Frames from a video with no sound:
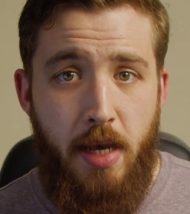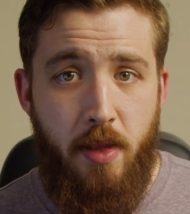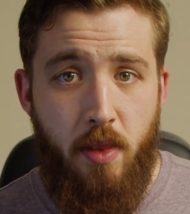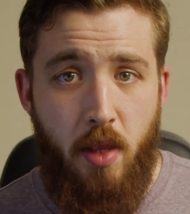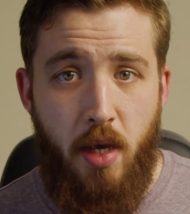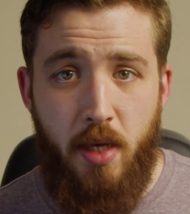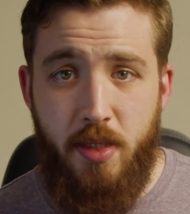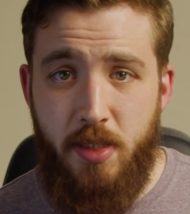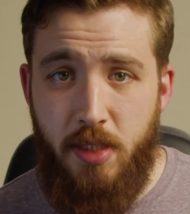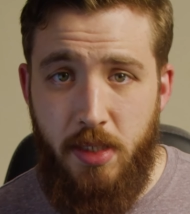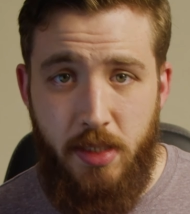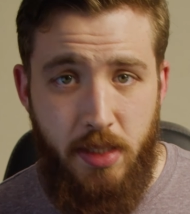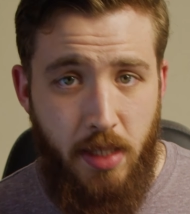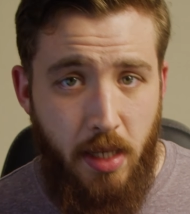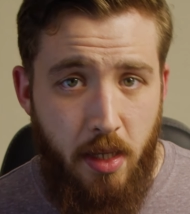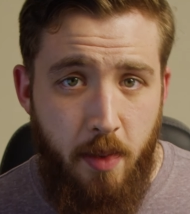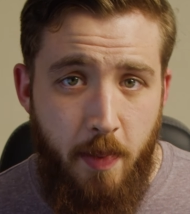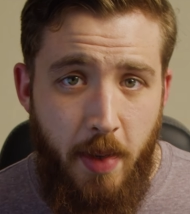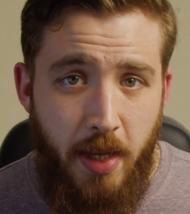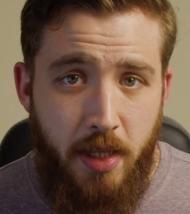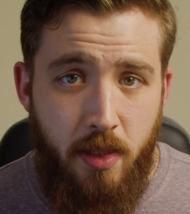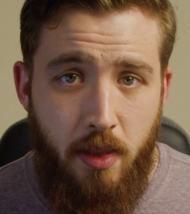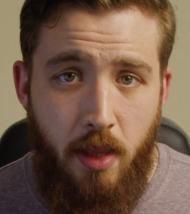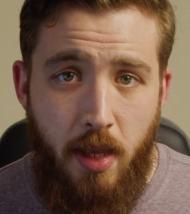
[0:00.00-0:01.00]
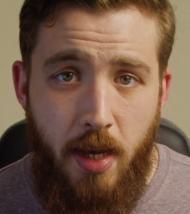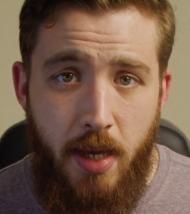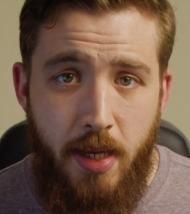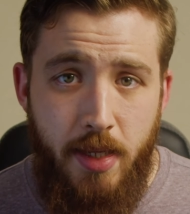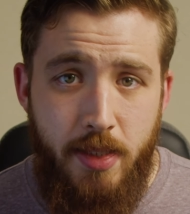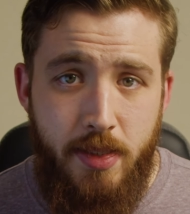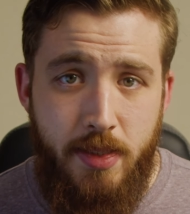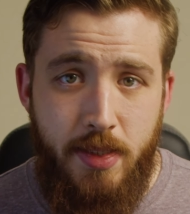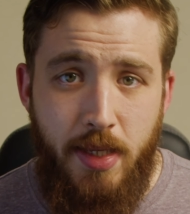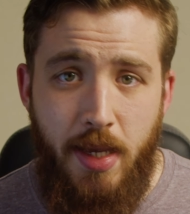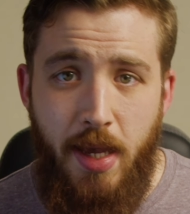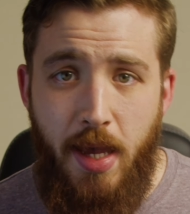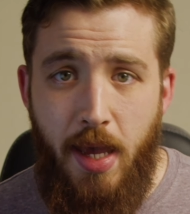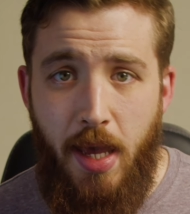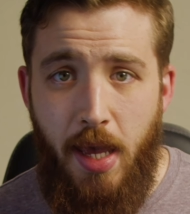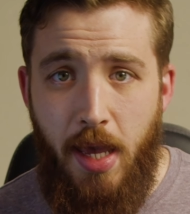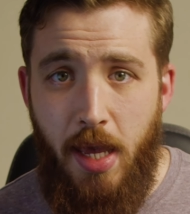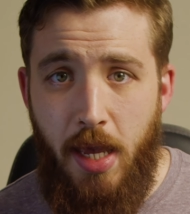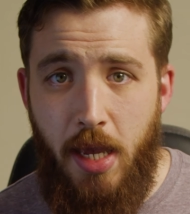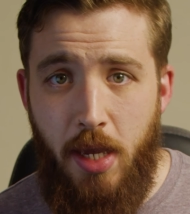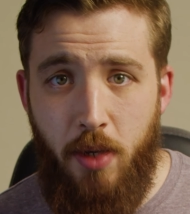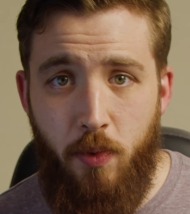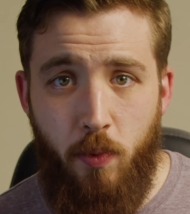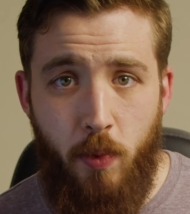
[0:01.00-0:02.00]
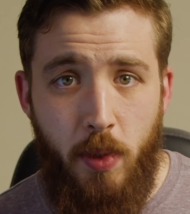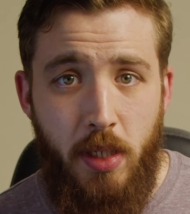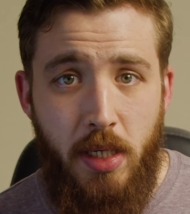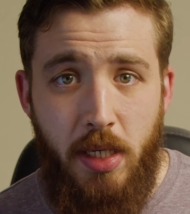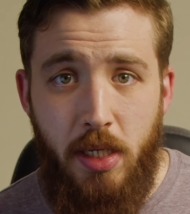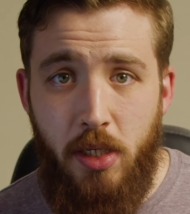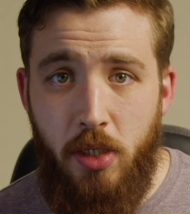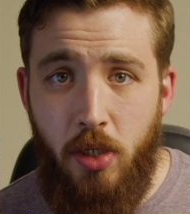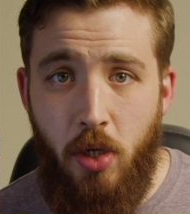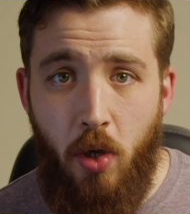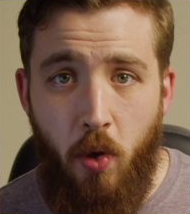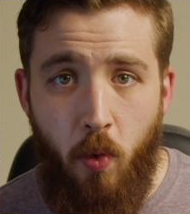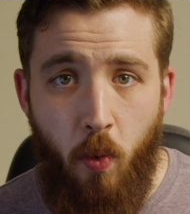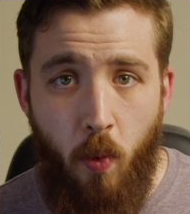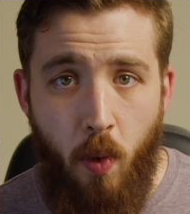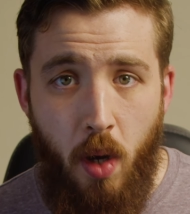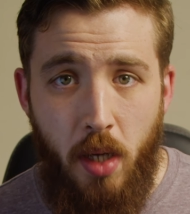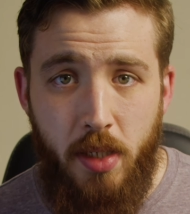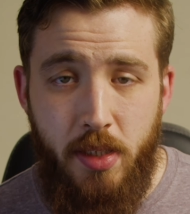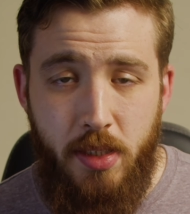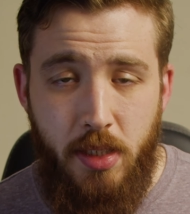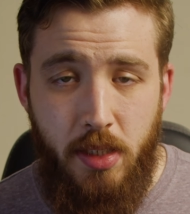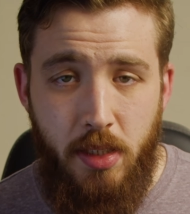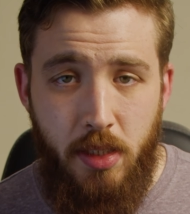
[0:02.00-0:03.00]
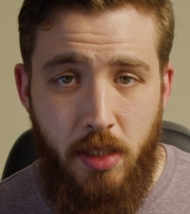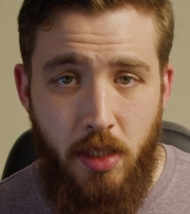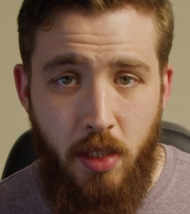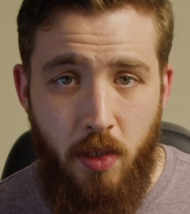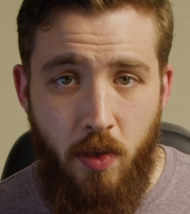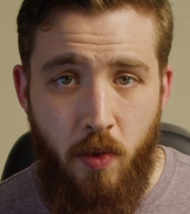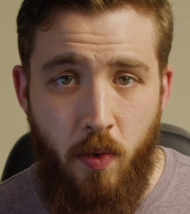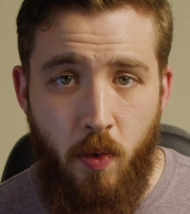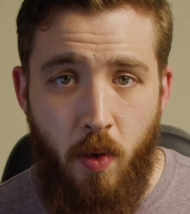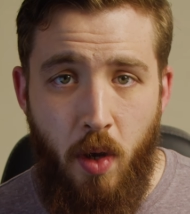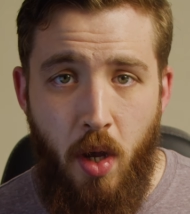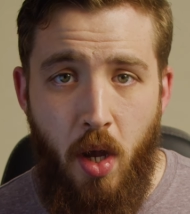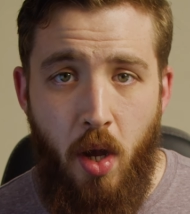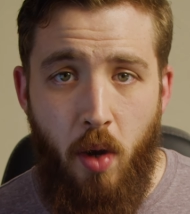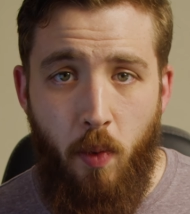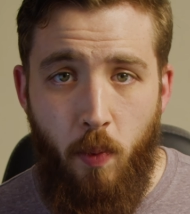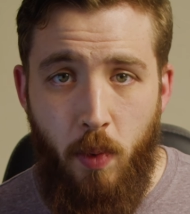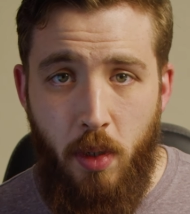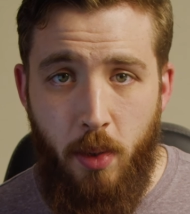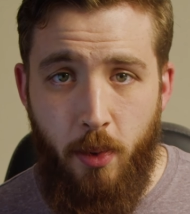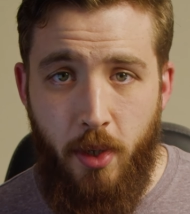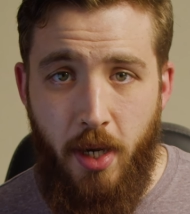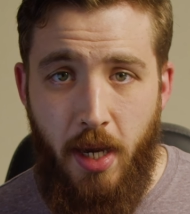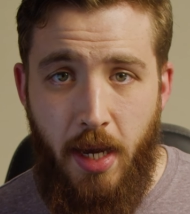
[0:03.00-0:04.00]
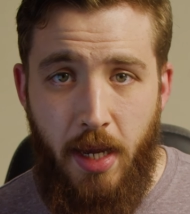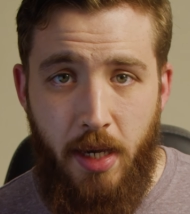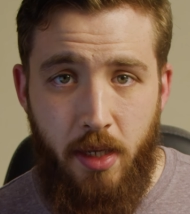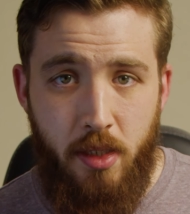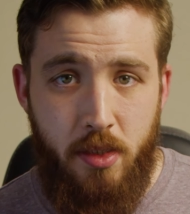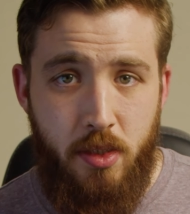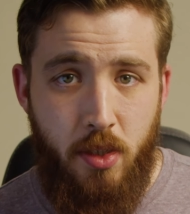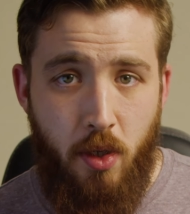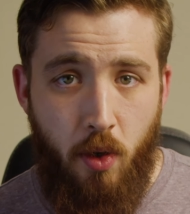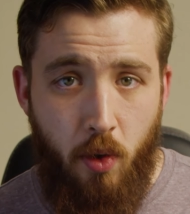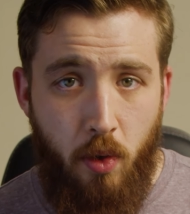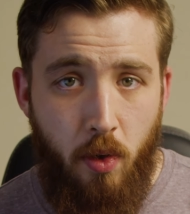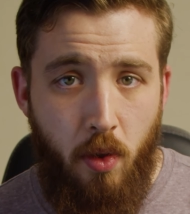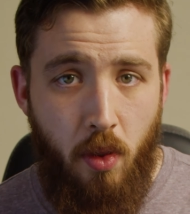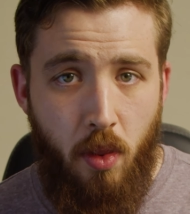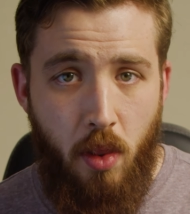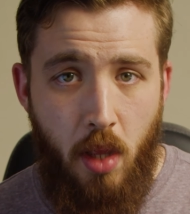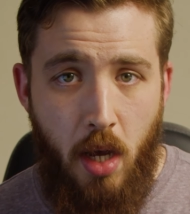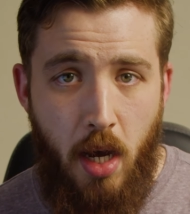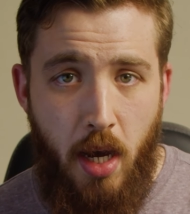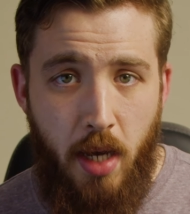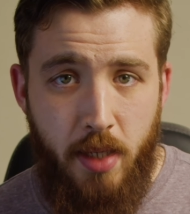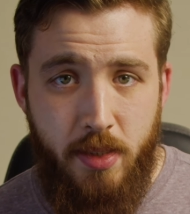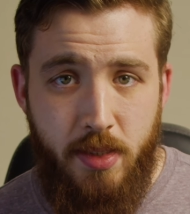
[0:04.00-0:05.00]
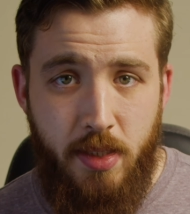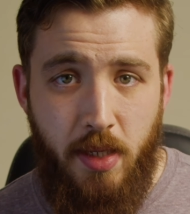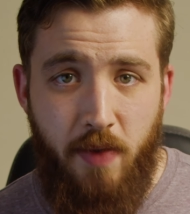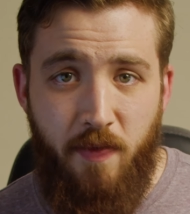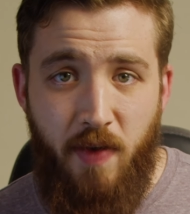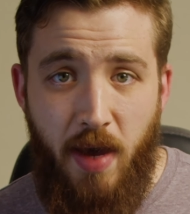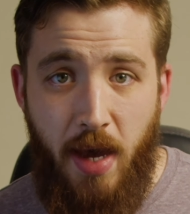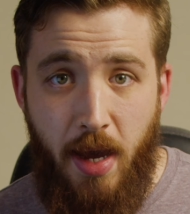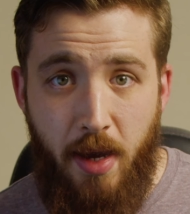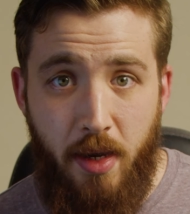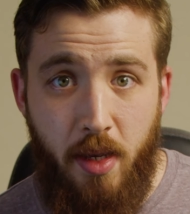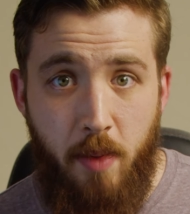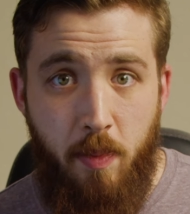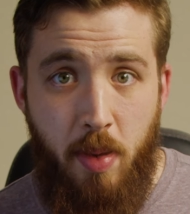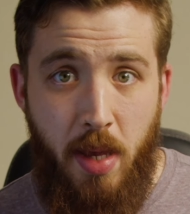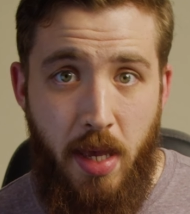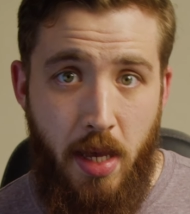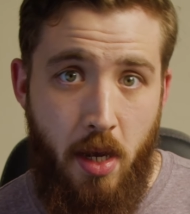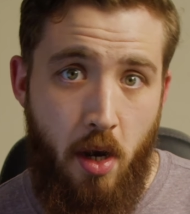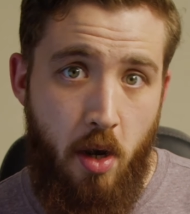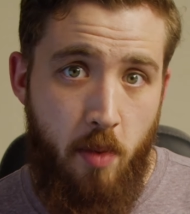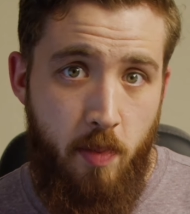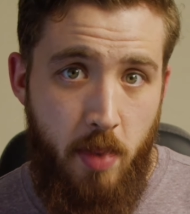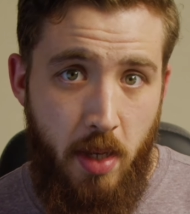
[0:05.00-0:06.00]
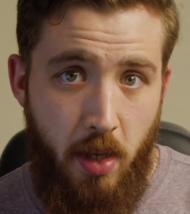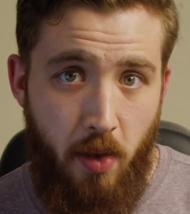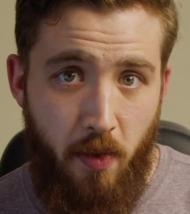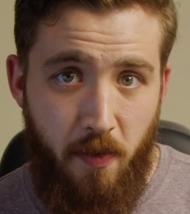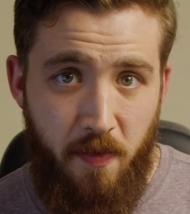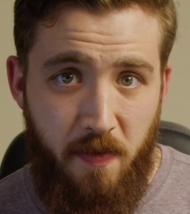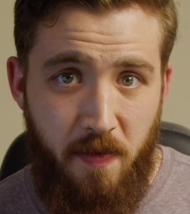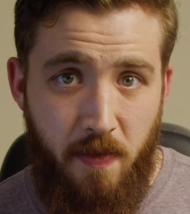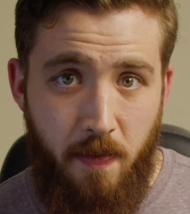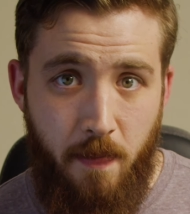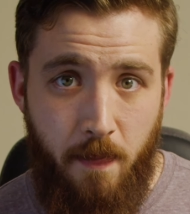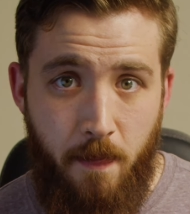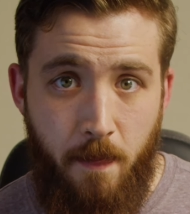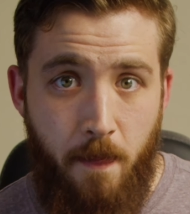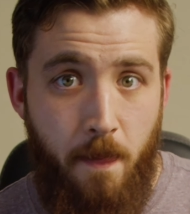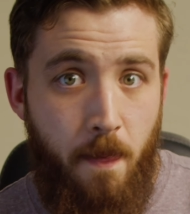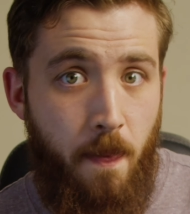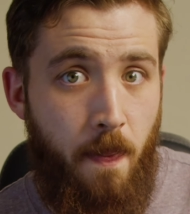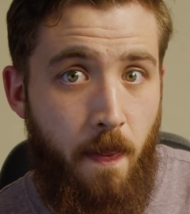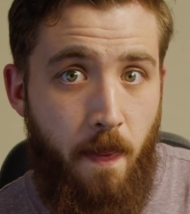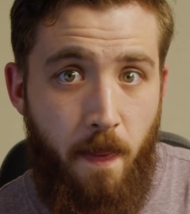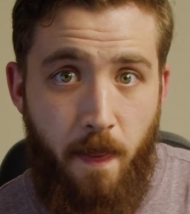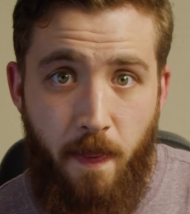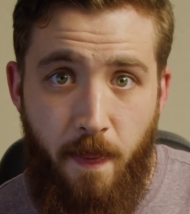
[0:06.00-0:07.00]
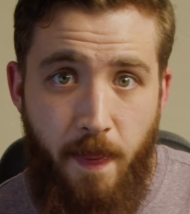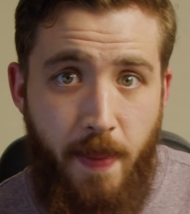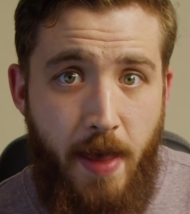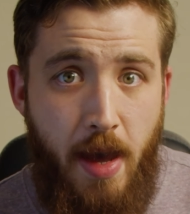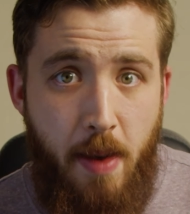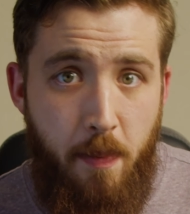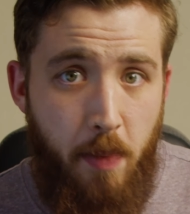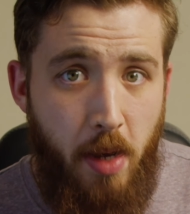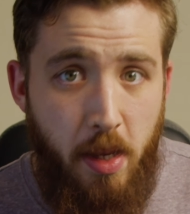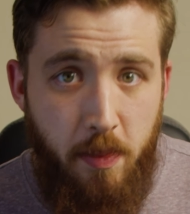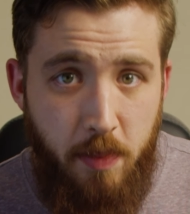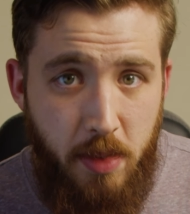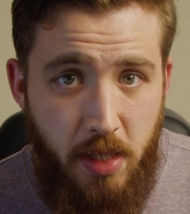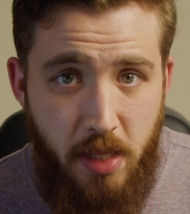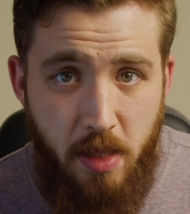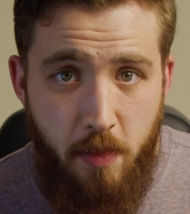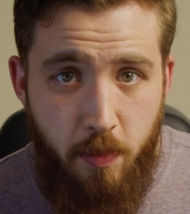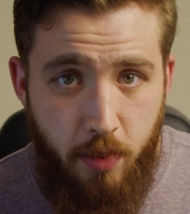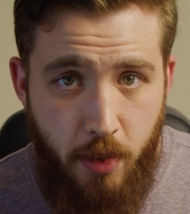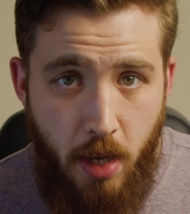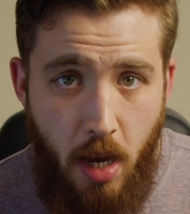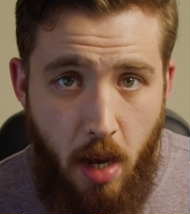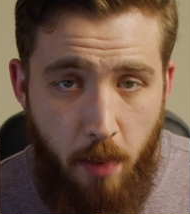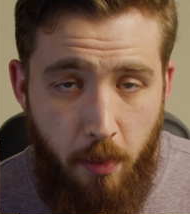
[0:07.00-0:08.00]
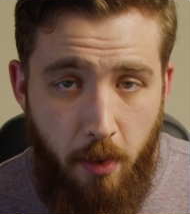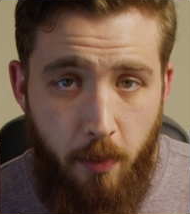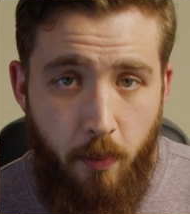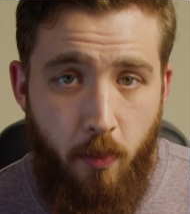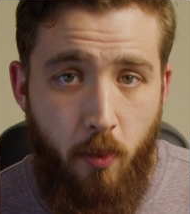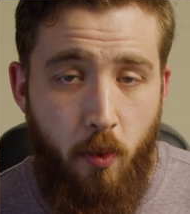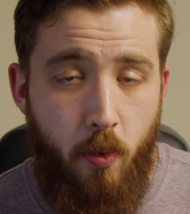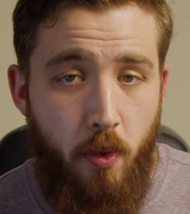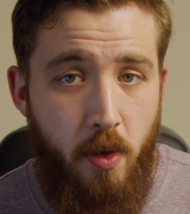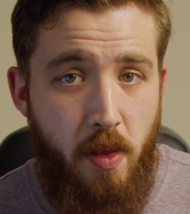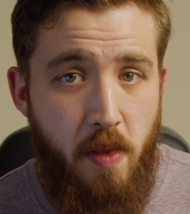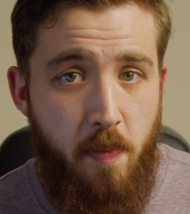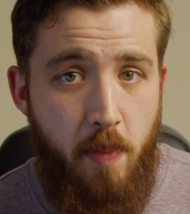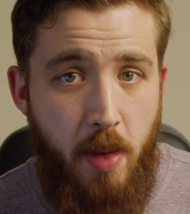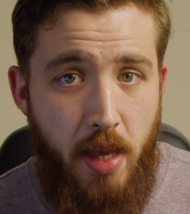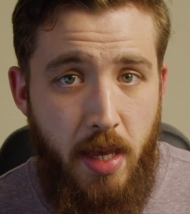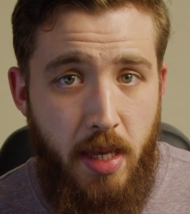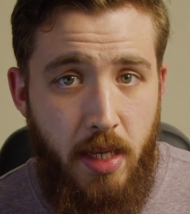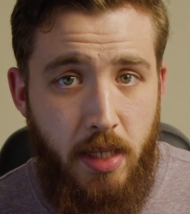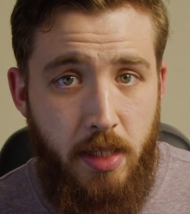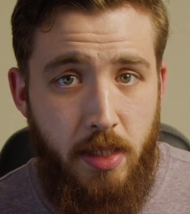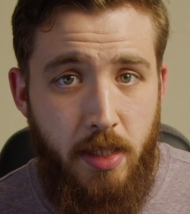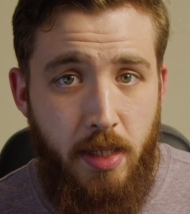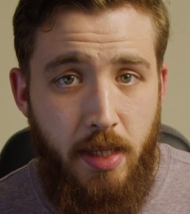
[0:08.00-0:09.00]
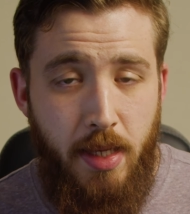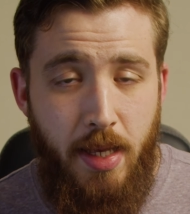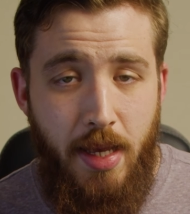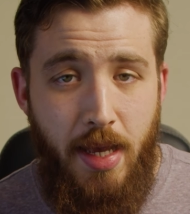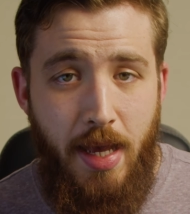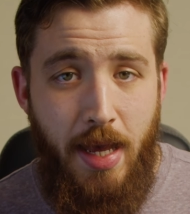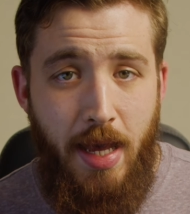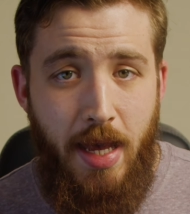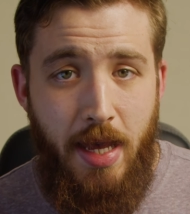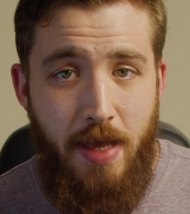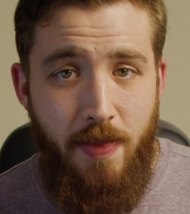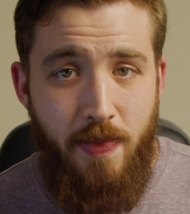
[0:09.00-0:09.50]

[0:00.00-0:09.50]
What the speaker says: I lost a ton of my clients, and we didn't know what to do. We were at a total loss of how to pay our bills. That might be the problem or the pain.